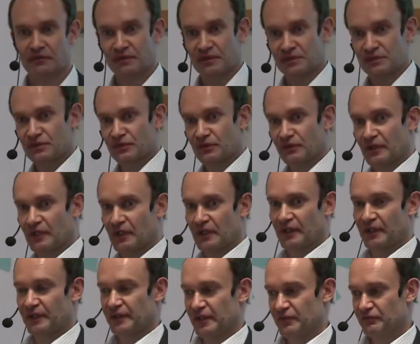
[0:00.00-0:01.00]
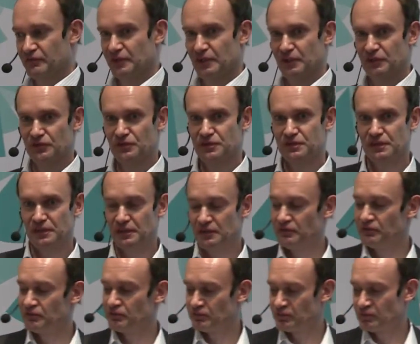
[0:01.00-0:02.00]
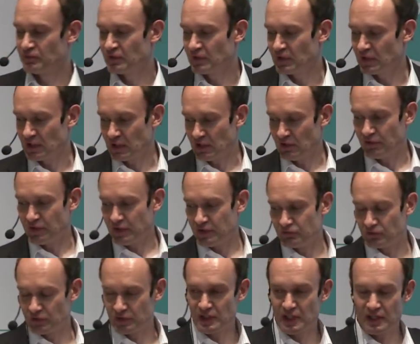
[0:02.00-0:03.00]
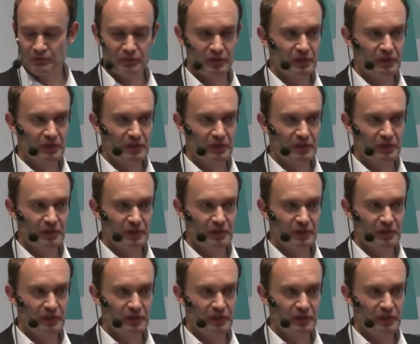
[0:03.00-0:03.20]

So then we need to see how that would come